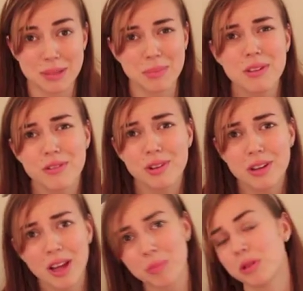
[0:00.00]
me feel a
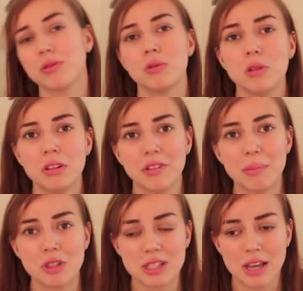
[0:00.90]
lot more full if
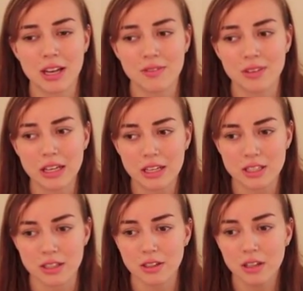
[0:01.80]
I'm just kind of needing
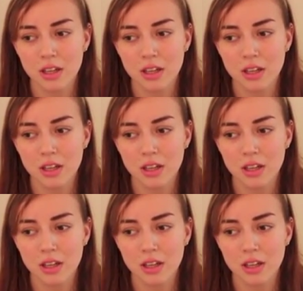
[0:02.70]
to